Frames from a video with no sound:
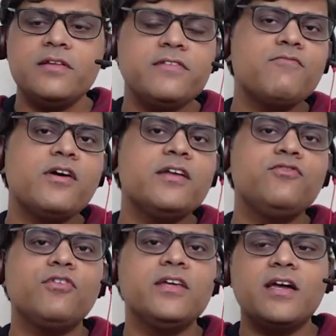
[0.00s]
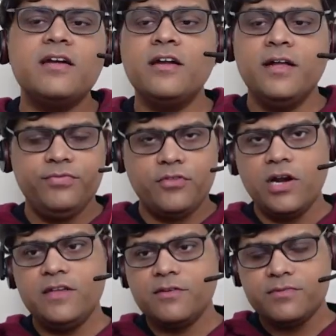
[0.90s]
someone is showing that
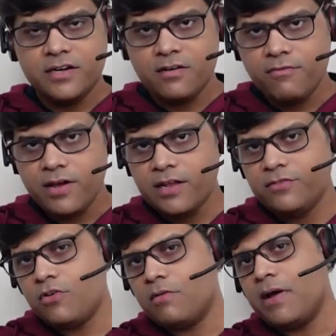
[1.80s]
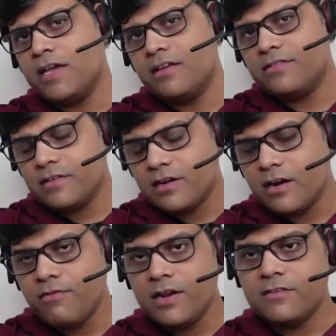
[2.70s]
knowledge of central finance or migration, central
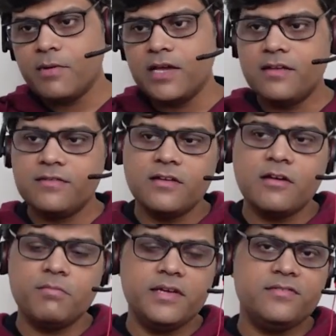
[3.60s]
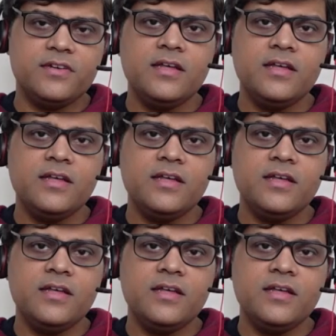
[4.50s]
finance migration completed.